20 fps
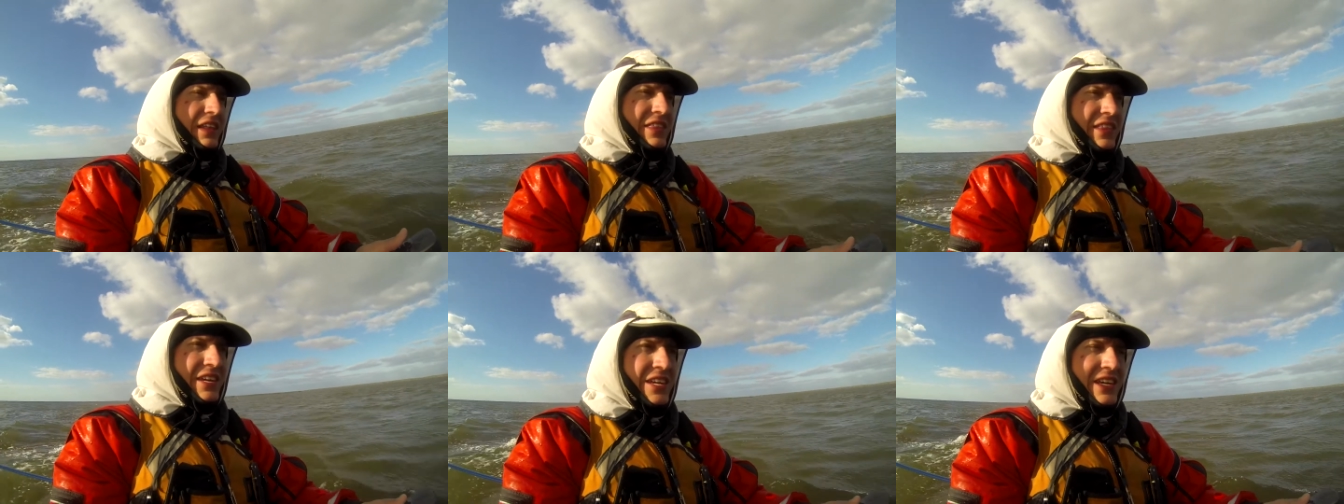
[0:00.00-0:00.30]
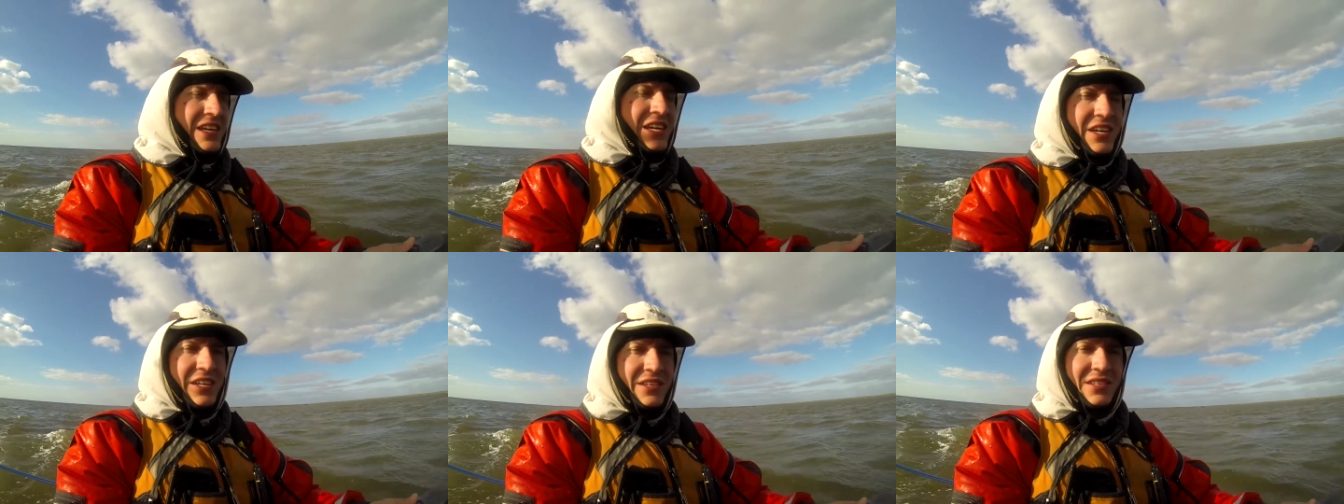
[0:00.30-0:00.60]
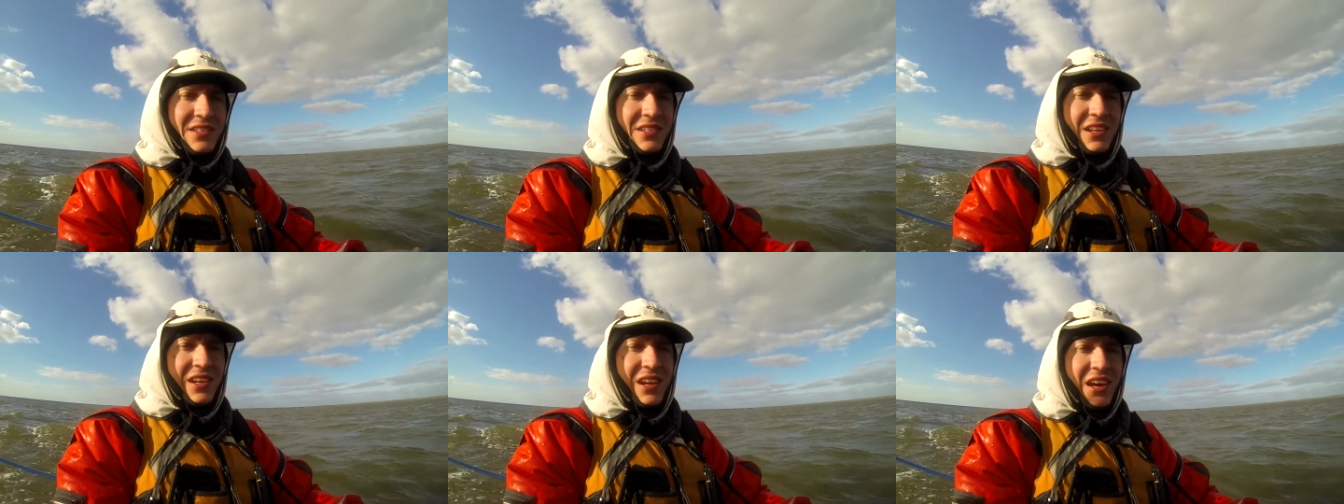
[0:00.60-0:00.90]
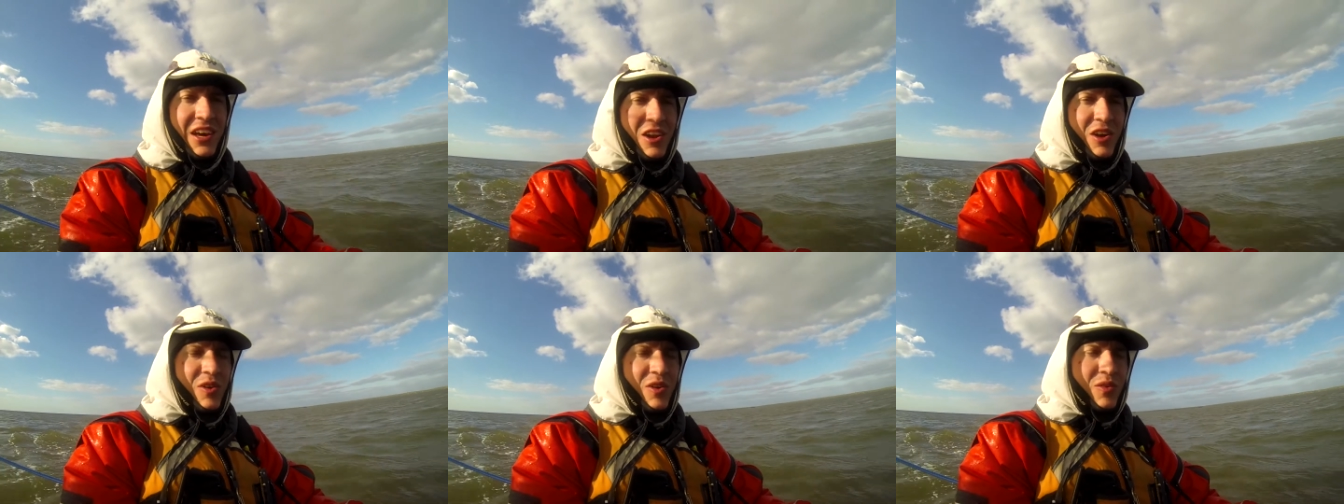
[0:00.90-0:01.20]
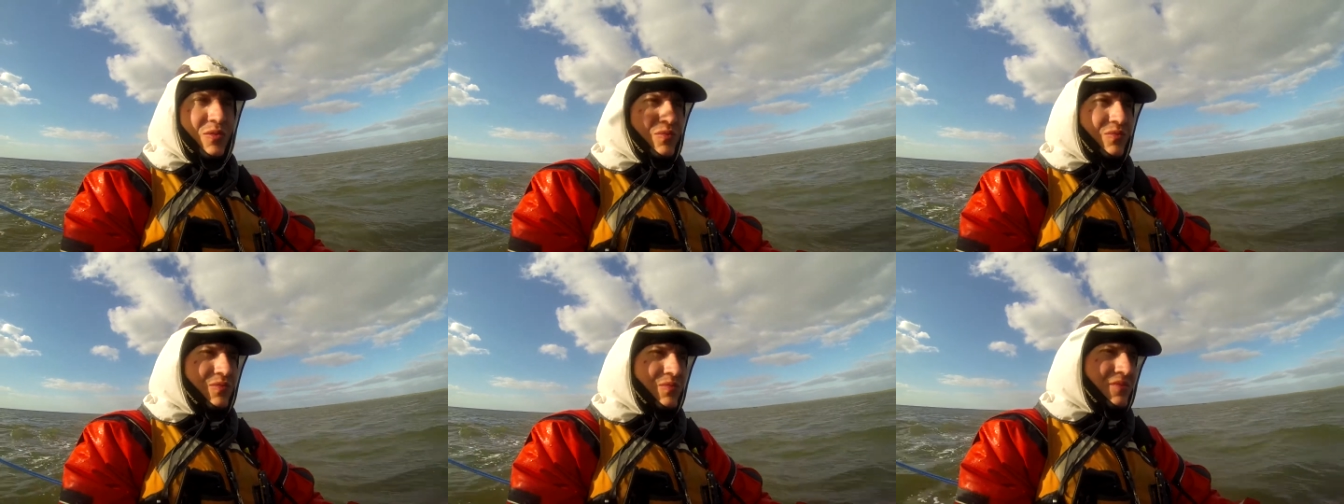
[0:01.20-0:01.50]
of the east, and I
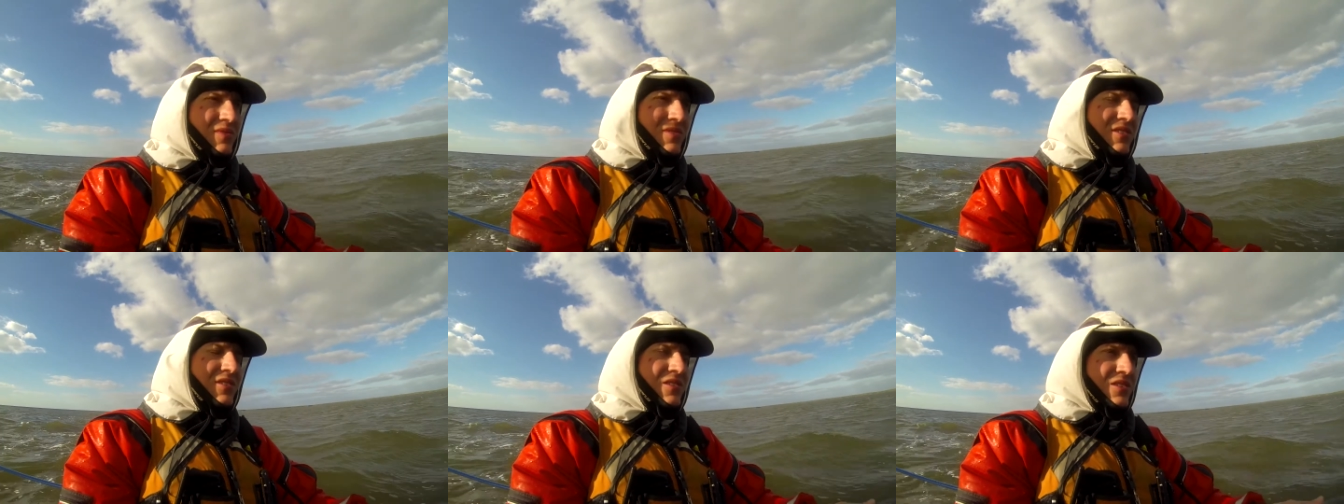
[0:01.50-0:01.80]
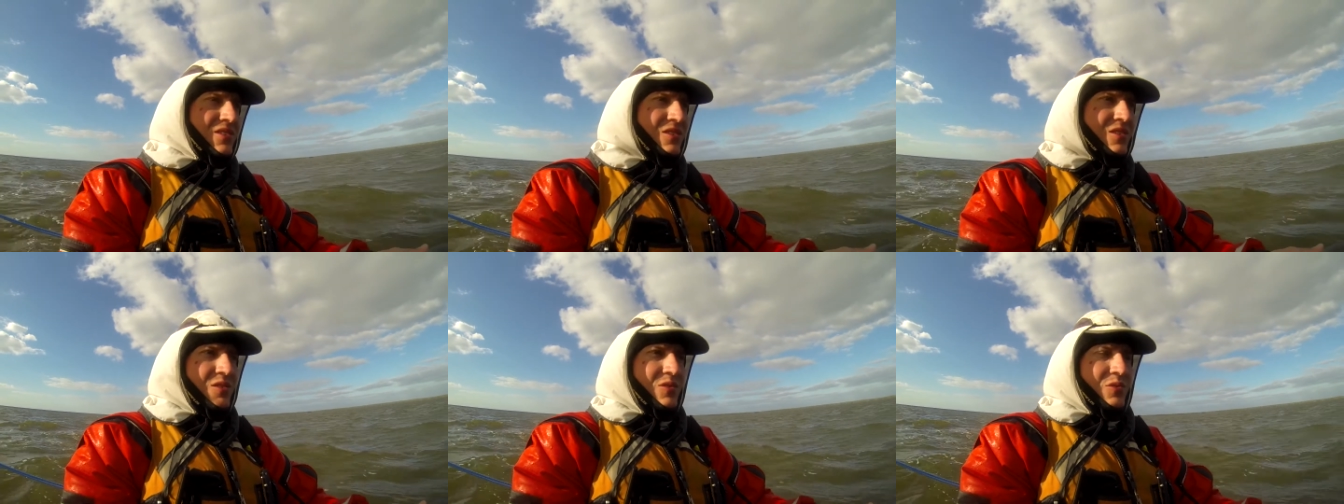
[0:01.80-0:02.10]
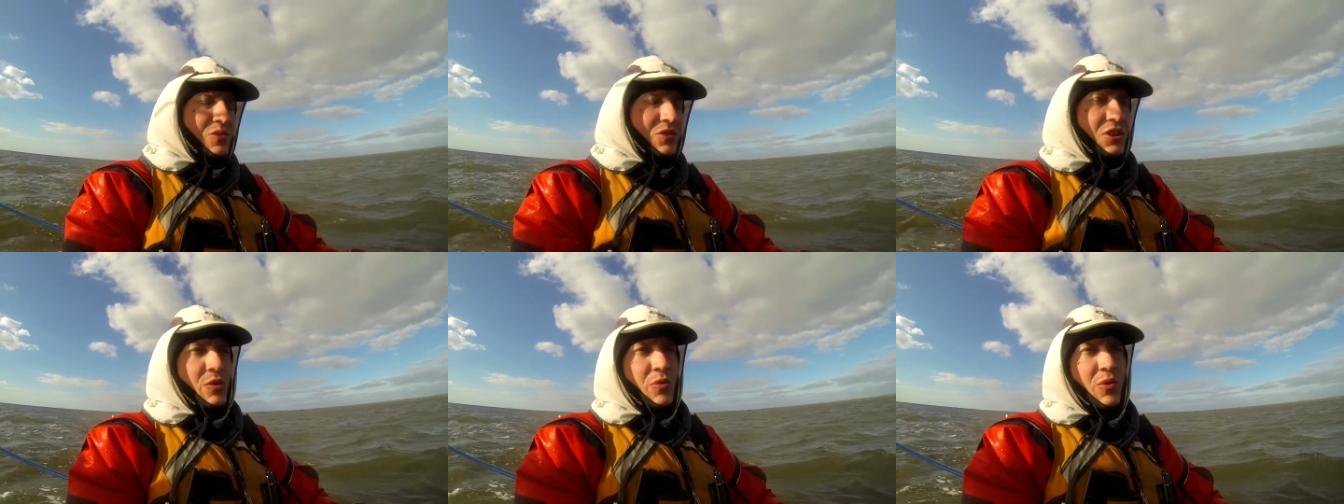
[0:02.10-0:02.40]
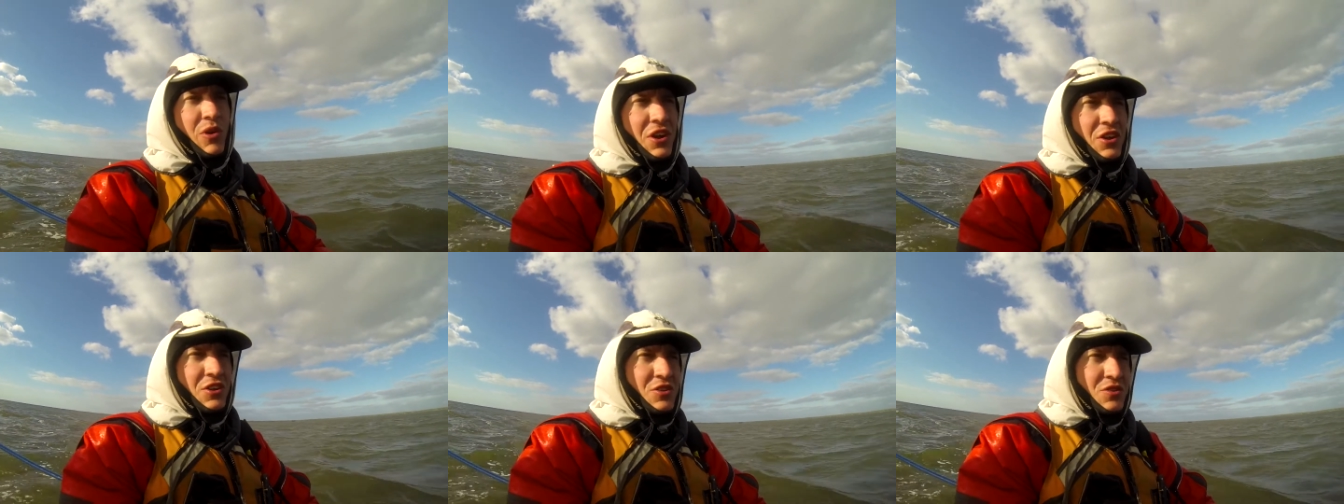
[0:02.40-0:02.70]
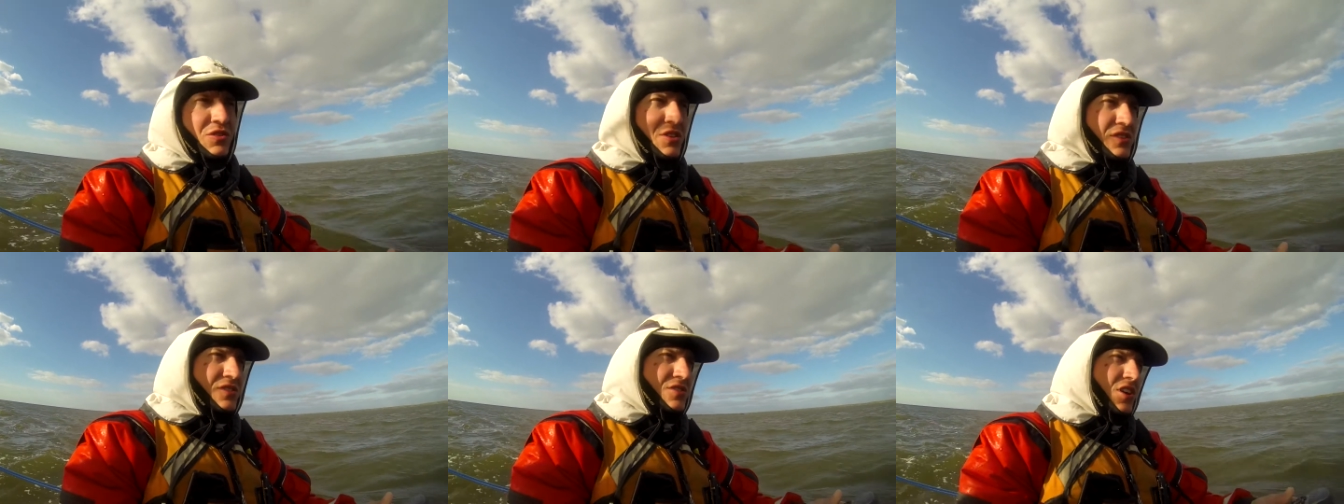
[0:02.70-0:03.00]
don't really want to do
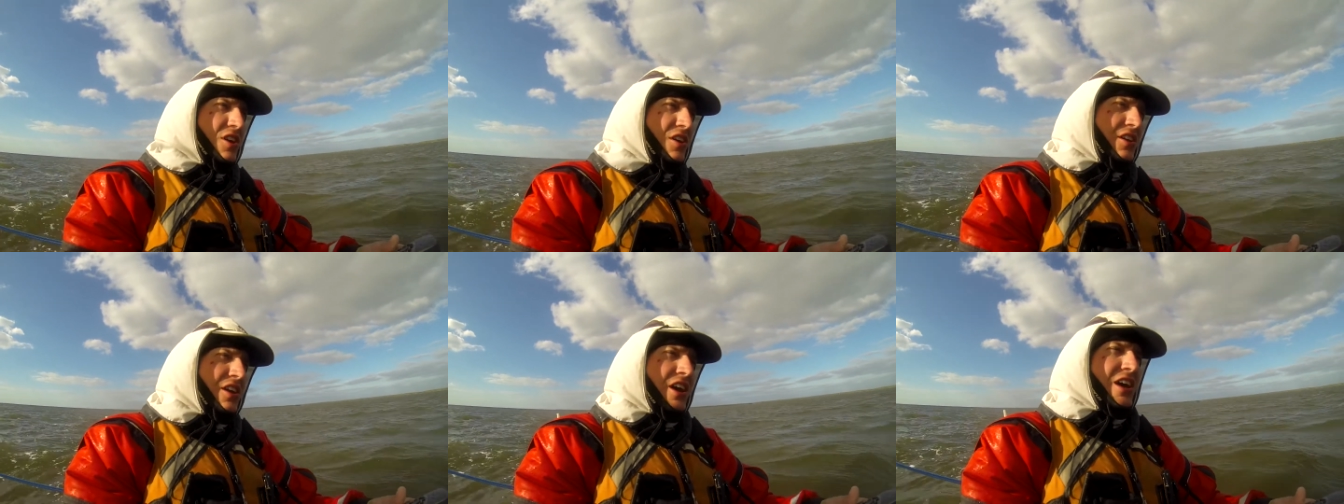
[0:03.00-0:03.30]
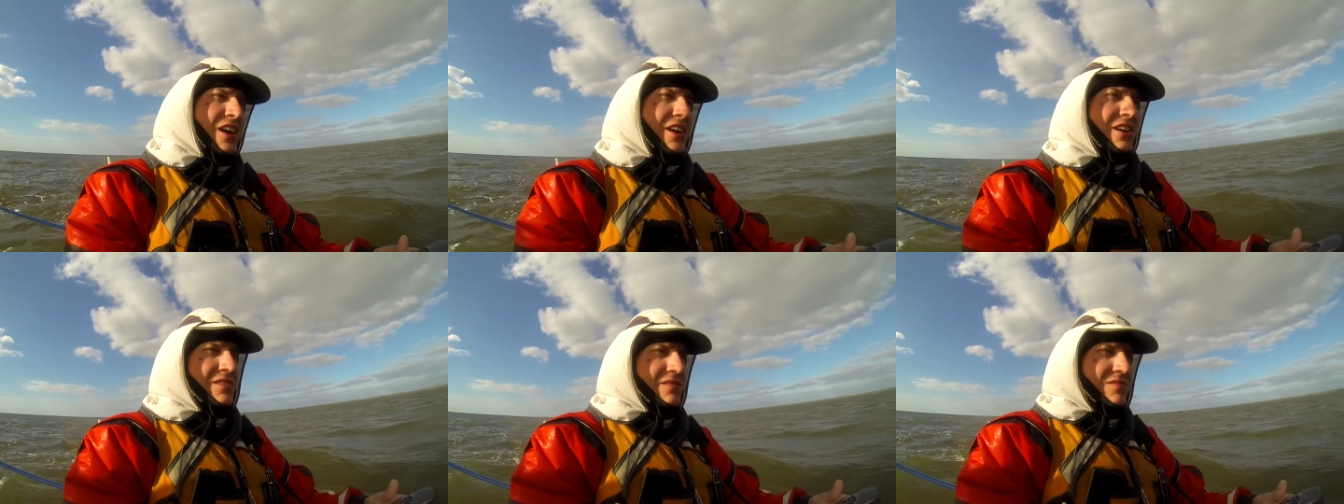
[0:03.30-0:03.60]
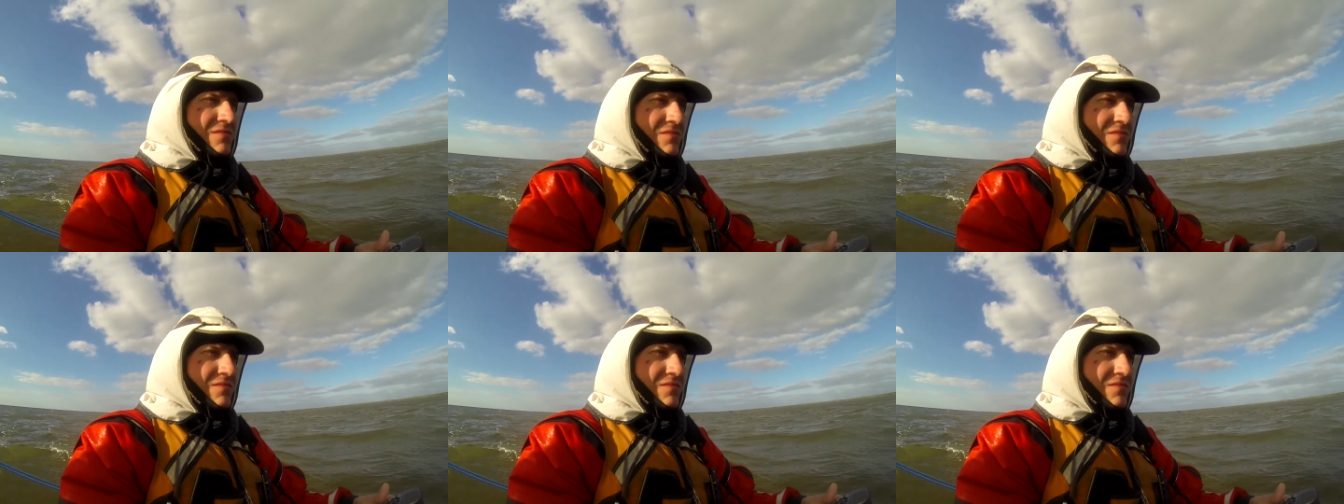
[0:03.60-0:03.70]
this all night.